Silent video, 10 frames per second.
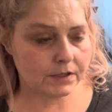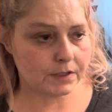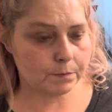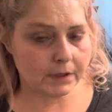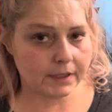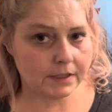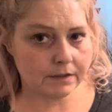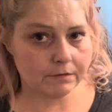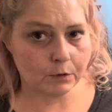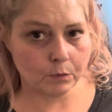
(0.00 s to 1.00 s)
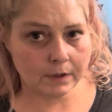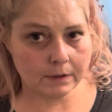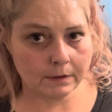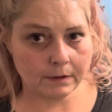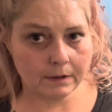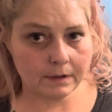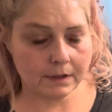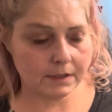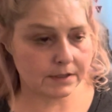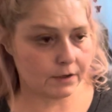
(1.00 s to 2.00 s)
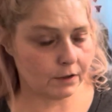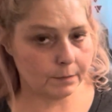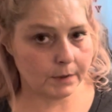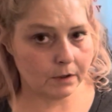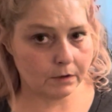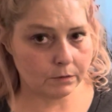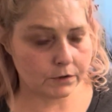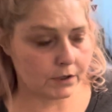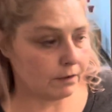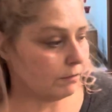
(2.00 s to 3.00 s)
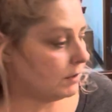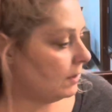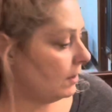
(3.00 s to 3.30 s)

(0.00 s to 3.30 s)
is plenty for what the things that are going to be on those shelves.